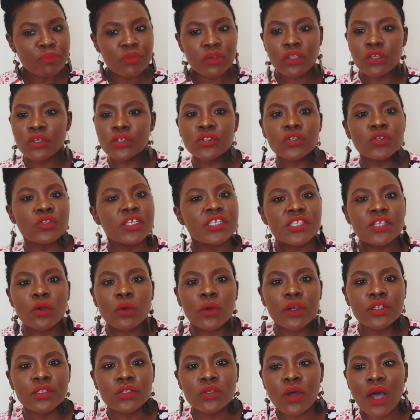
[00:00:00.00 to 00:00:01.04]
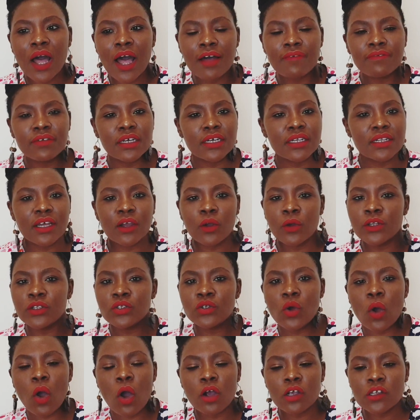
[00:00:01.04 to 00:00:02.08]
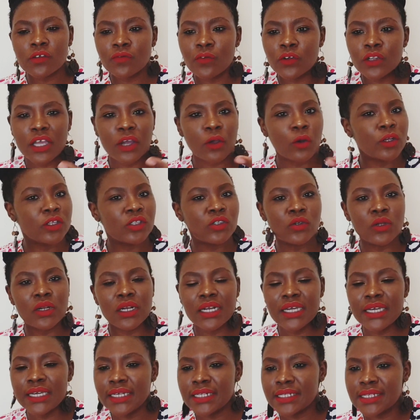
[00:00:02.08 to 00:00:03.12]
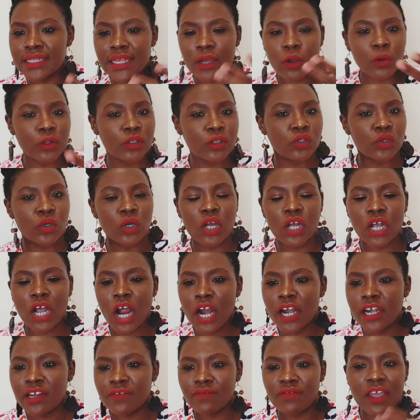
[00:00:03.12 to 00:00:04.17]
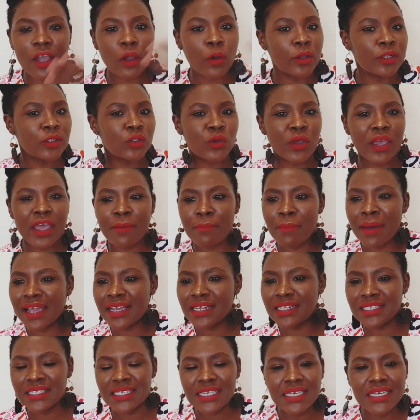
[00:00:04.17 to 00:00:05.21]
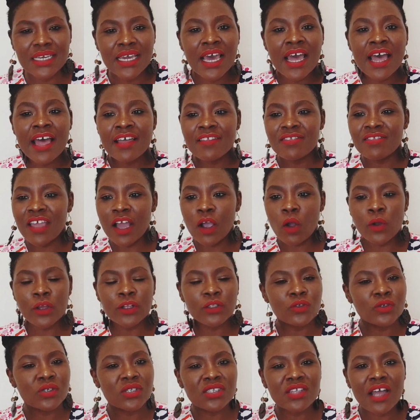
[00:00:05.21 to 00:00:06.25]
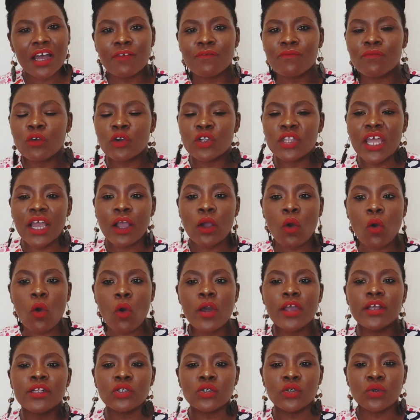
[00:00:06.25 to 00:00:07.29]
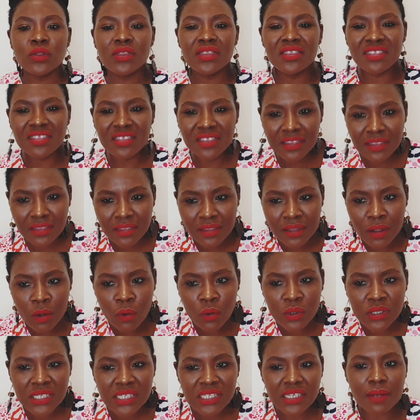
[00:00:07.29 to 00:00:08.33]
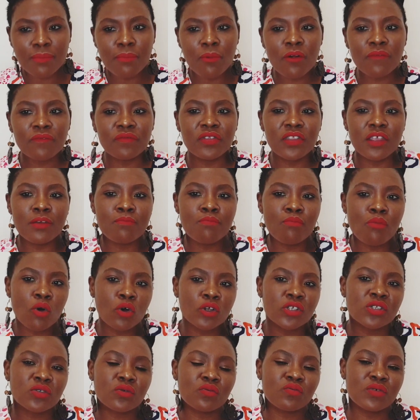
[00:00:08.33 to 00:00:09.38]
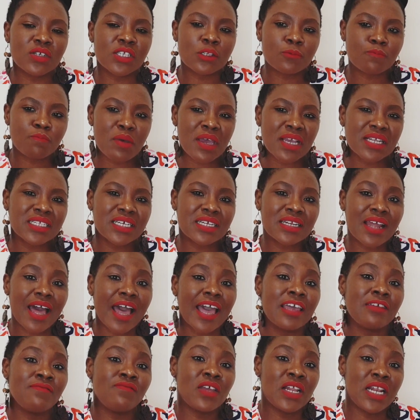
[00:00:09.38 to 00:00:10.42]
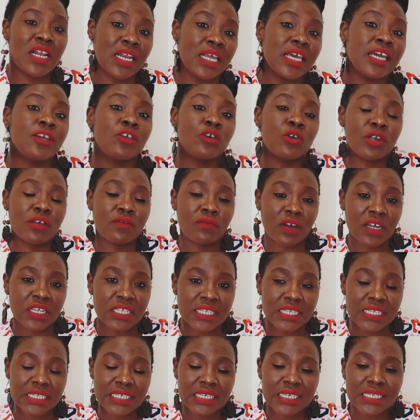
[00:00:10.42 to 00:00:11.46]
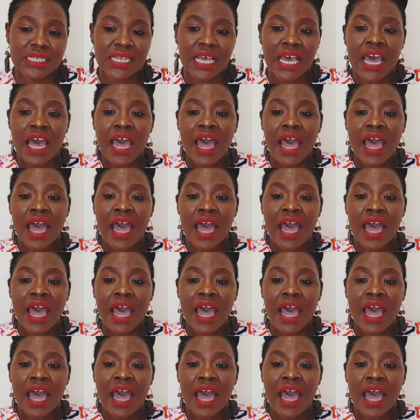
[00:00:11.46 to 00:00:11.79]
Your students are going to Harvard, they're going to Oxford, they're going to Leeds, they're going to Cardiff, they're going to MIT, they're going to Stanford, they're going to some of the most respected Ivy League universities.